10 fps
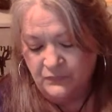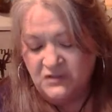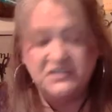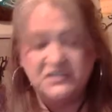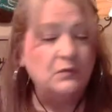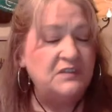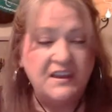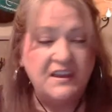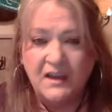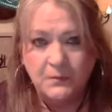Just don't
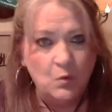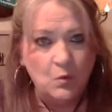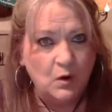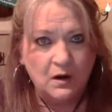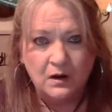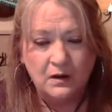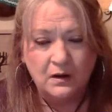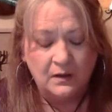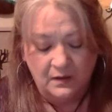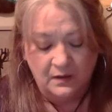take on more
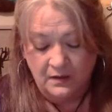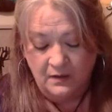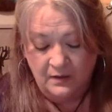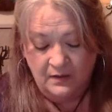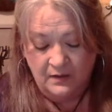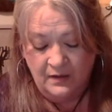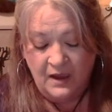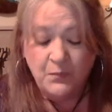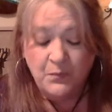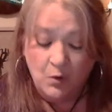
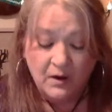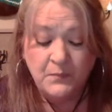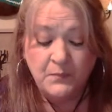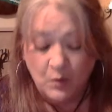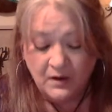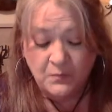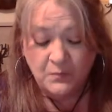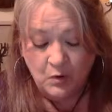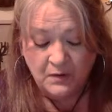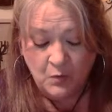and more and more and
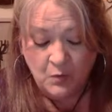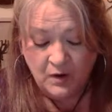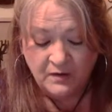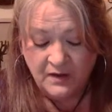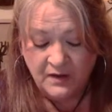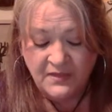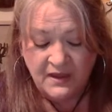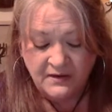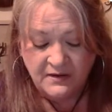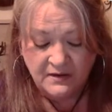more and more. And
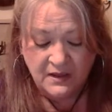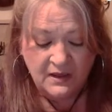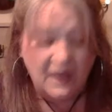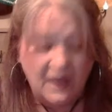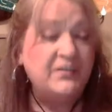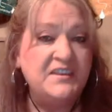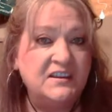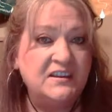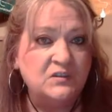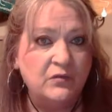then everything
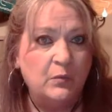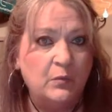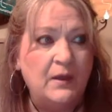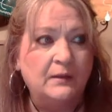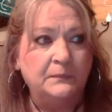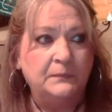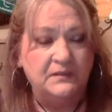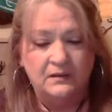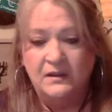gets overwhelmed.